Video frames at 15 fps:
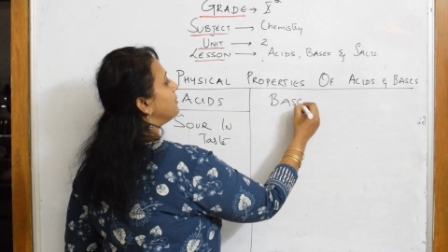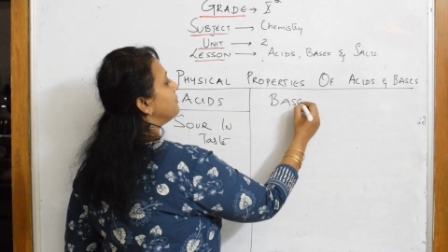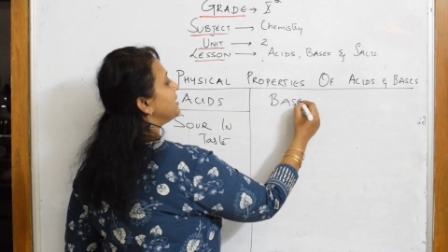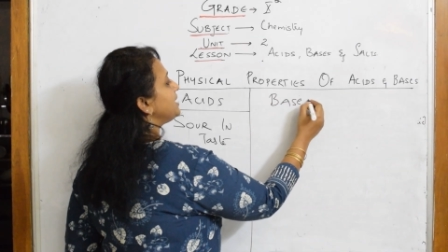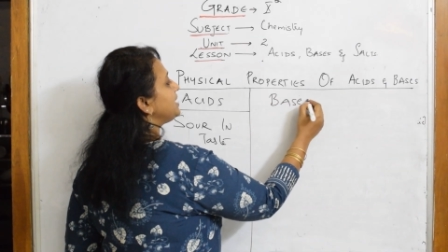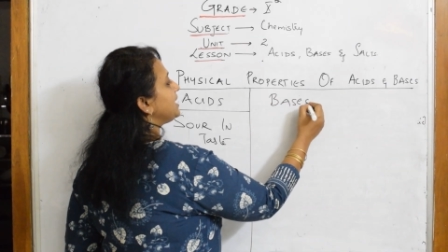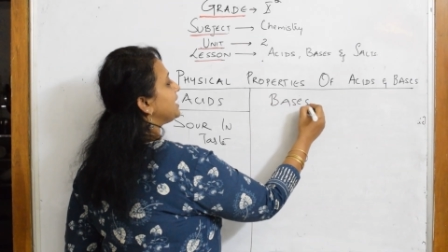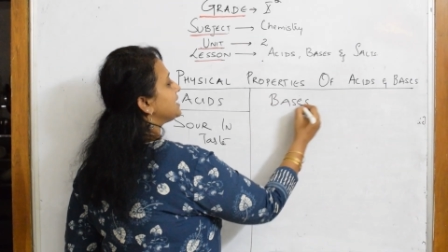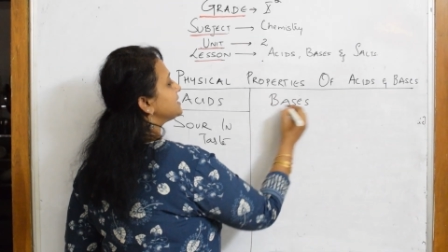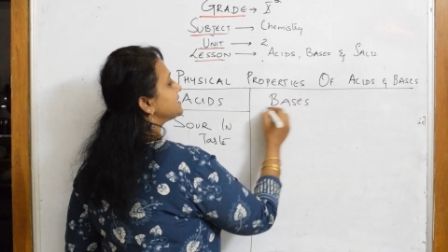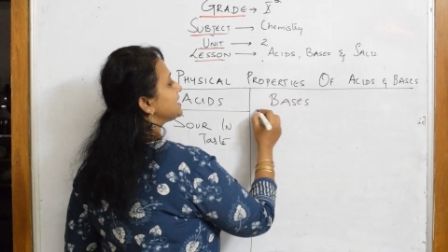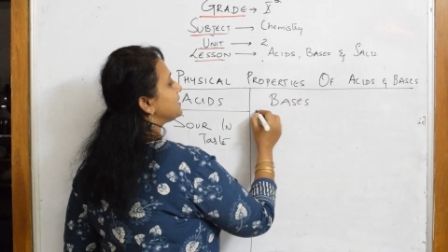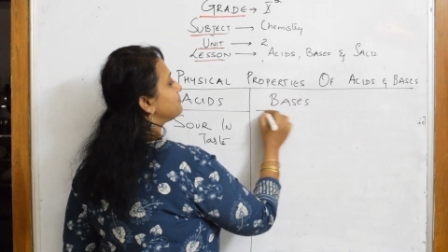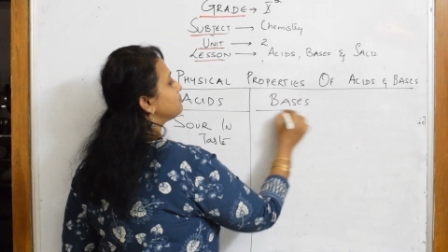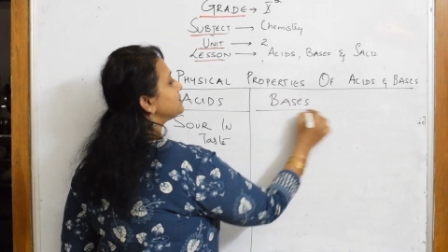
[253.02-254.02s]
many
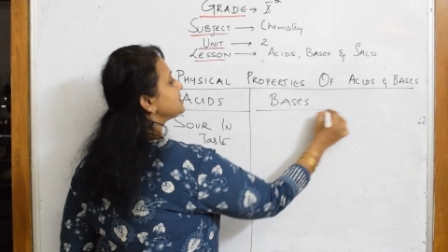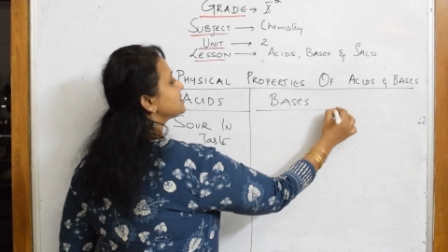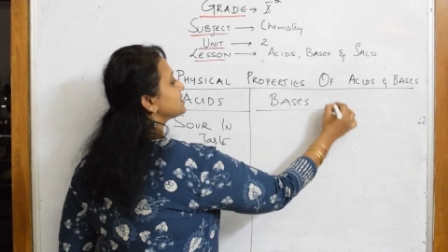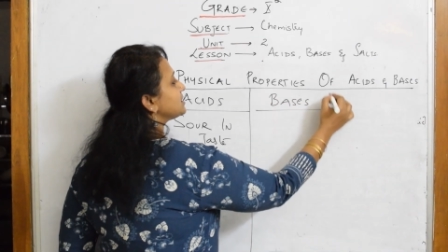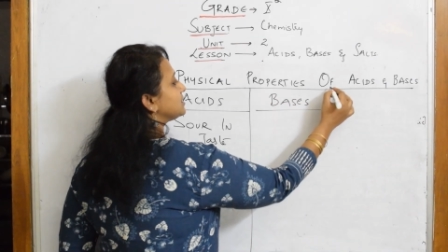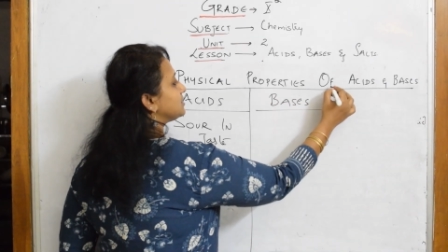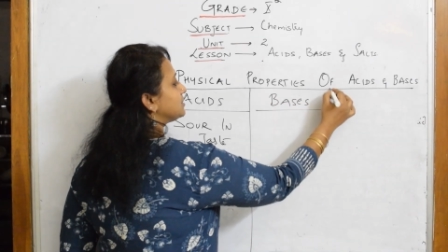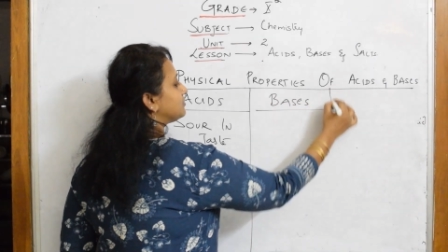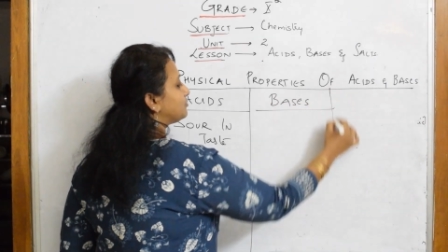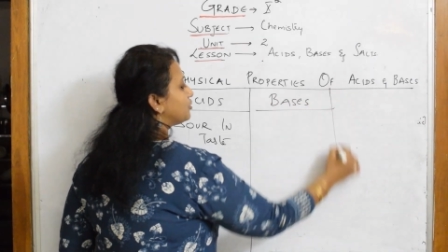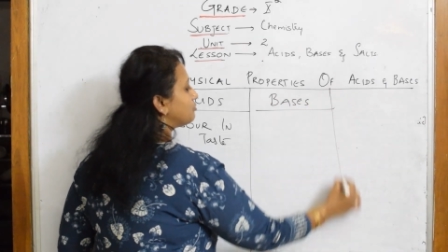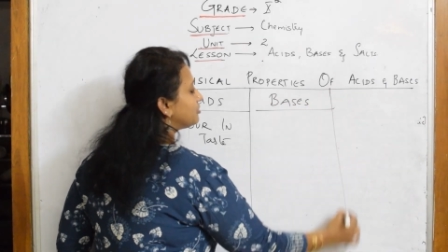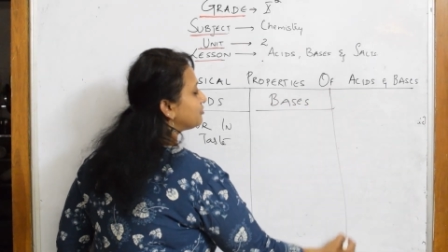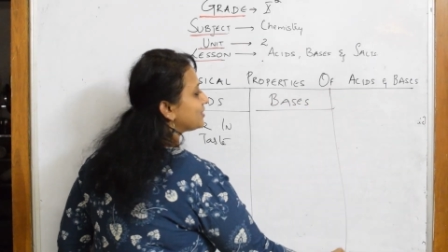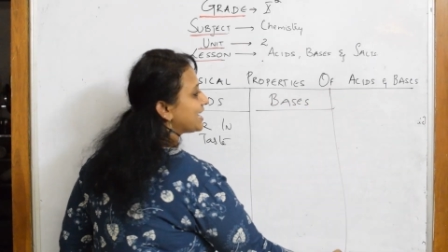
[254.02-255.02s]
examples in the
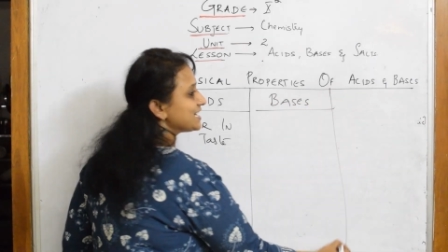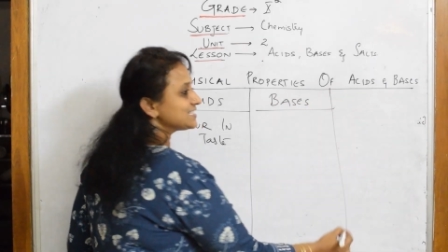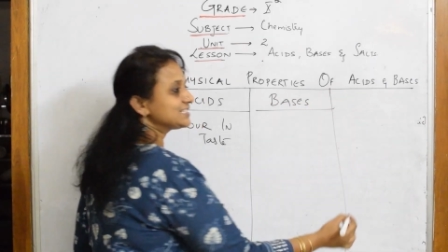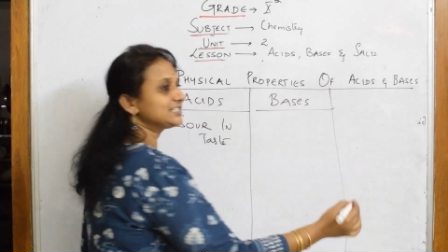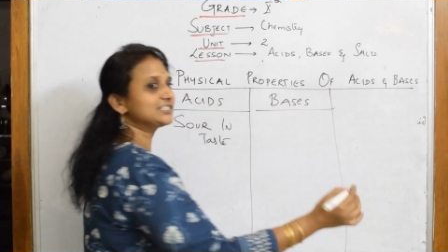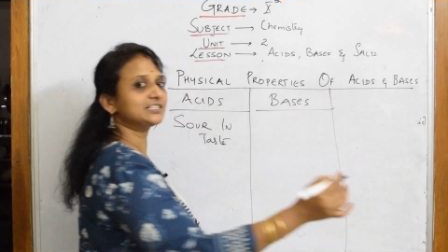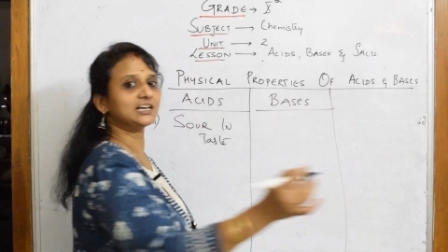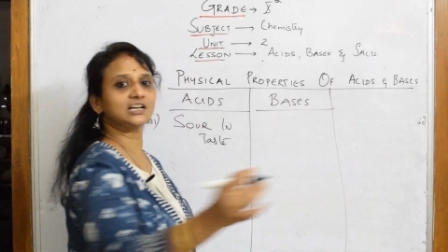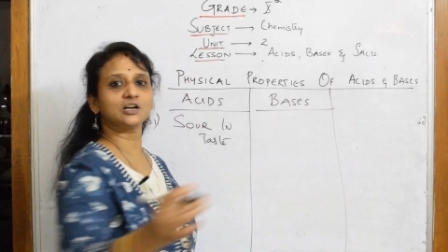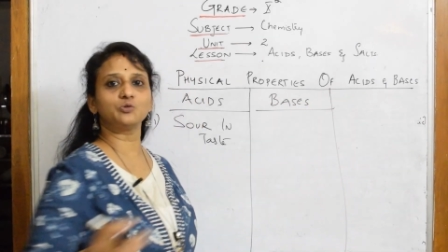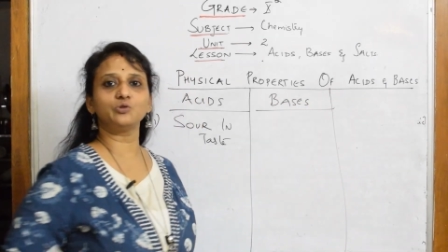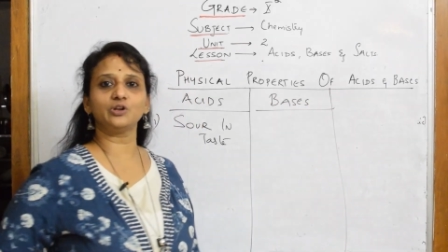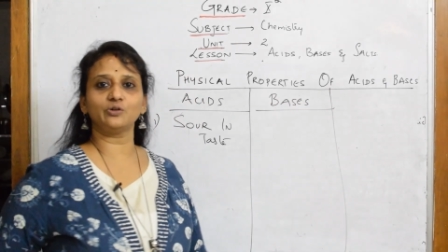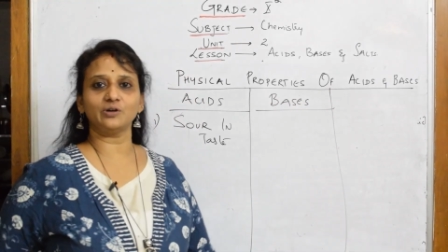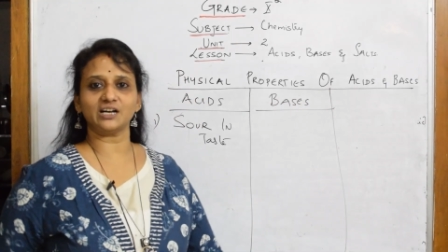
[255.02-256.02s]
form of acids
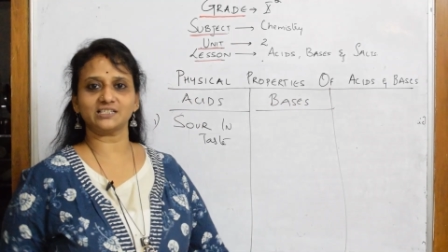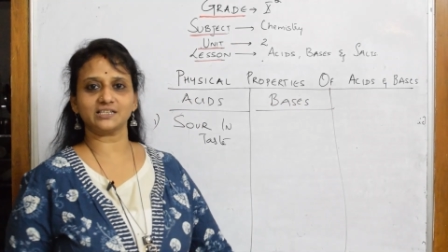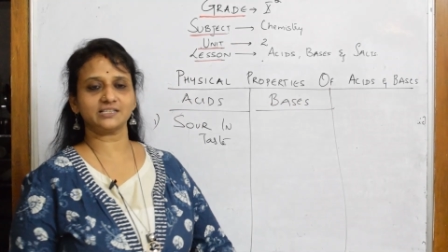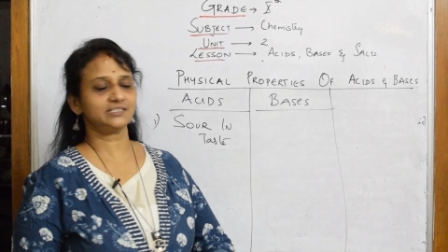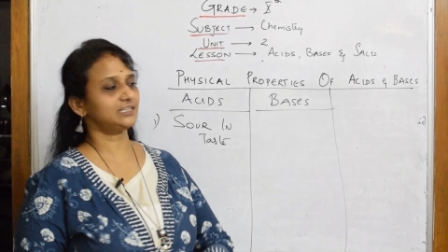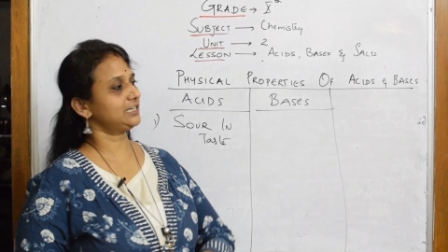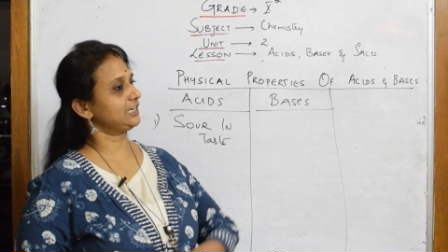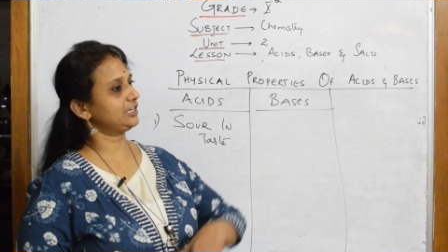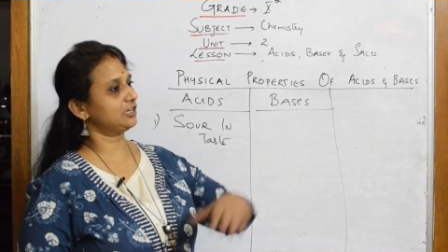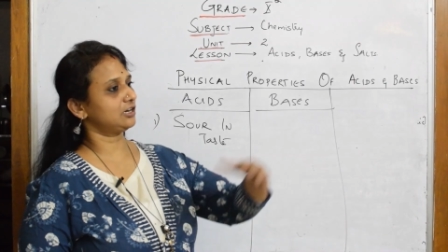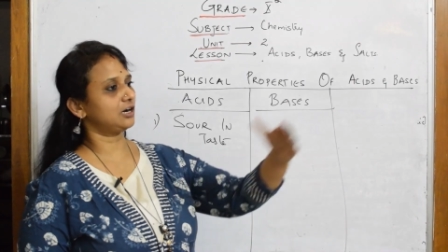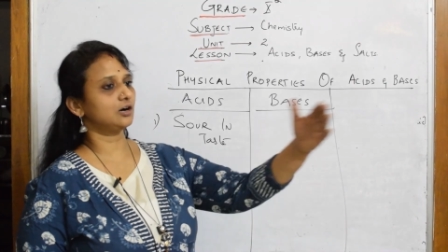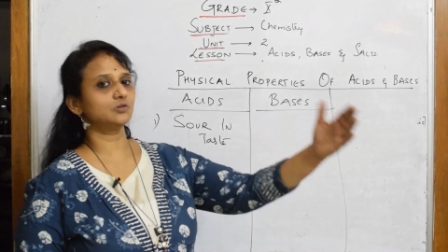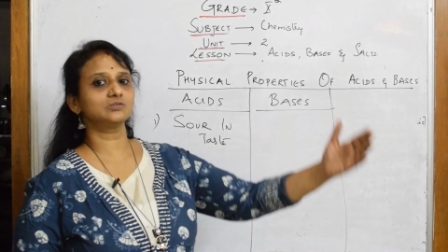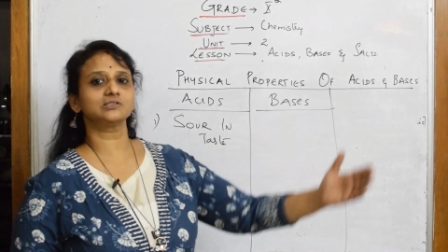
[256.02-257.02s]
around you. As I said, in your
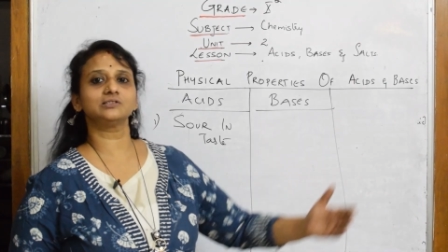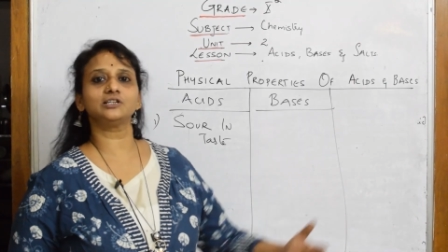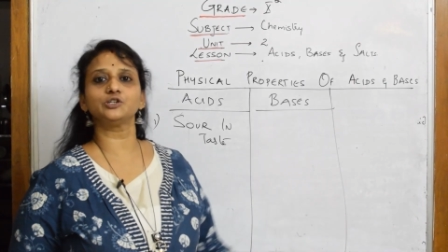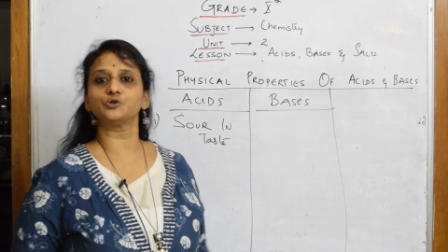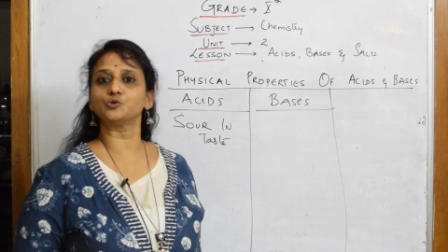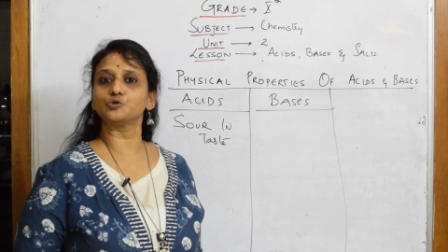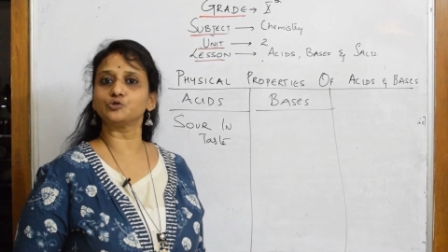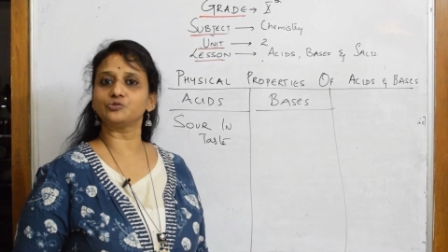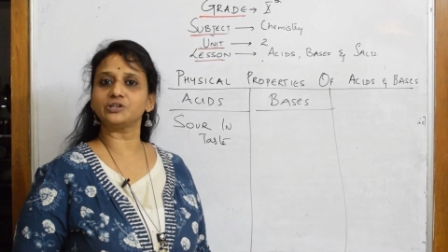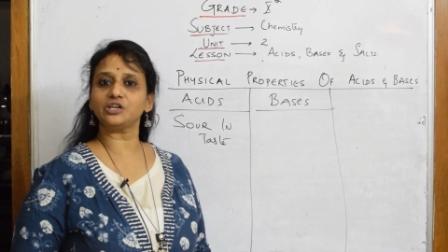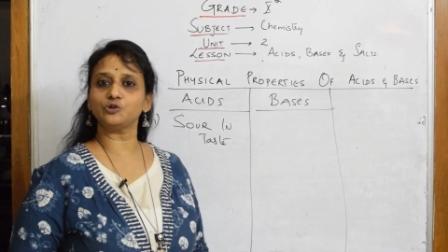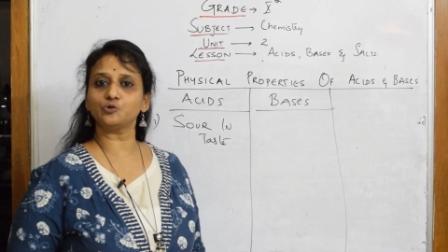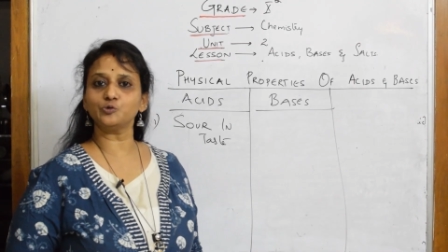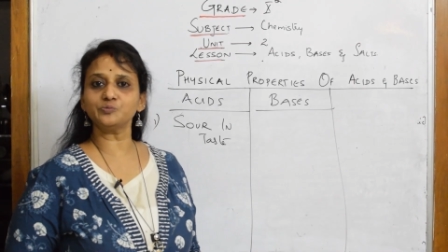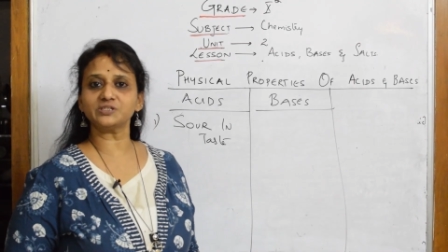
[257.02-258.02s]
house, only two to three
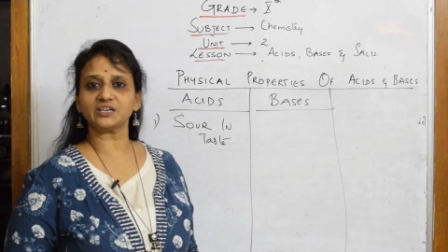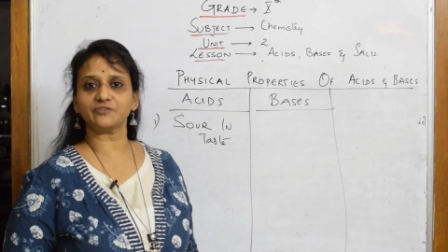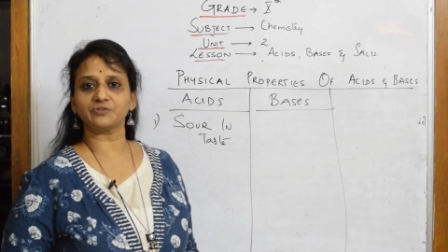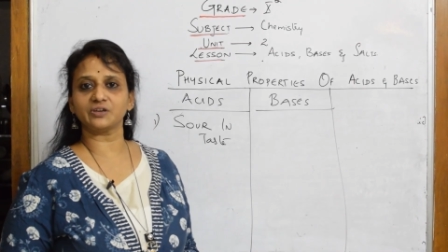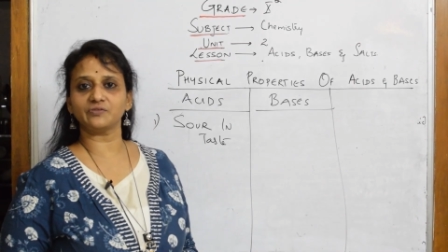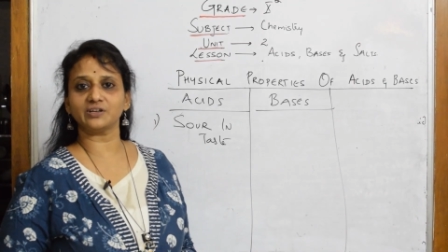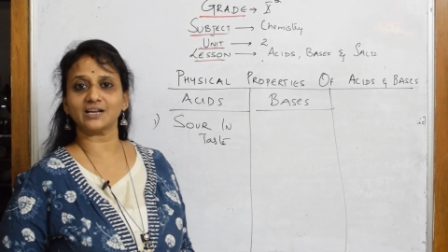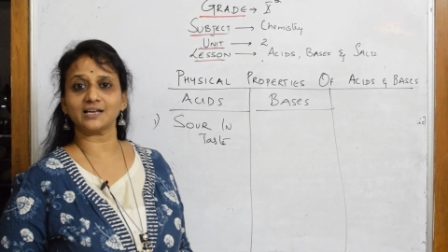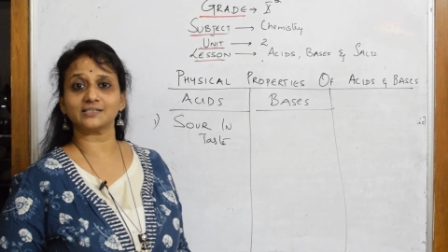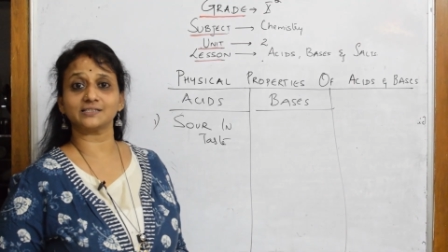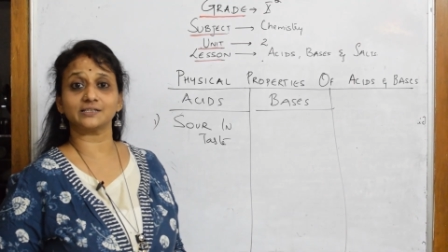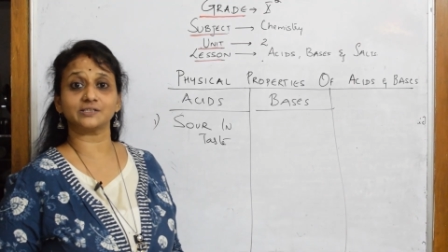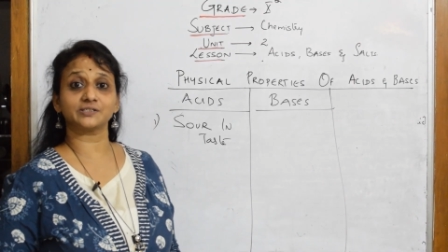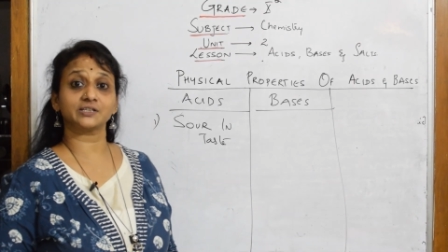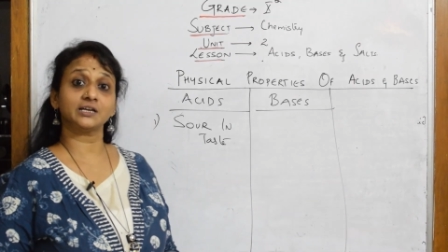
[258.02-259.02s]
rooms, have given
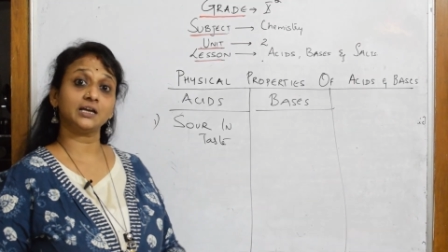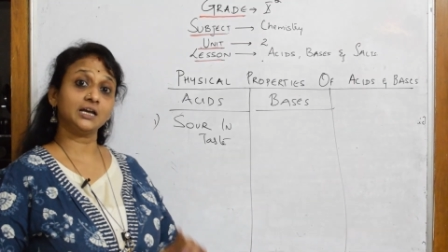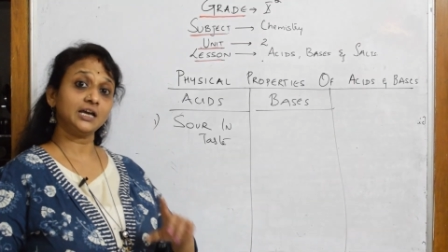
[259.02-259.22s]
acids.